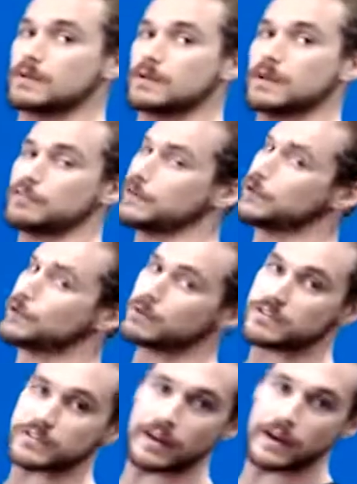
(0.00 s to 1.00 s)
If you need to
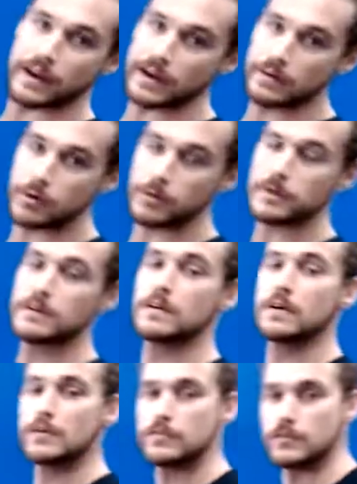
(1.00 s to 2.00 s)
reset at any moment,
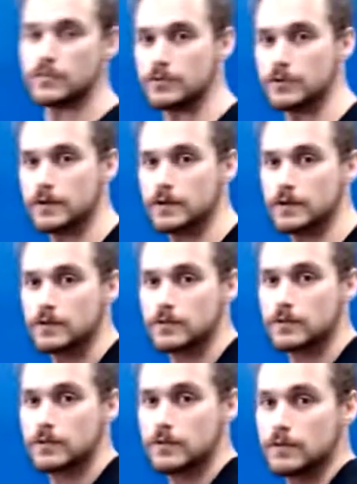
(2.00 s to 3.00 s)
just do
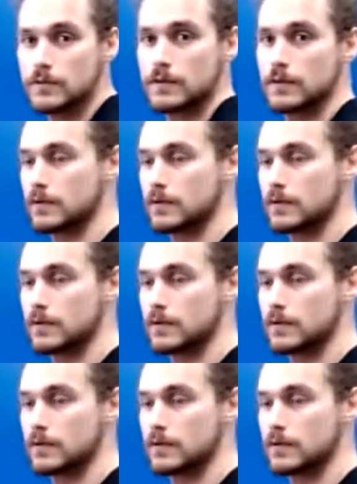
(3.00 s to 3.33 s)
it.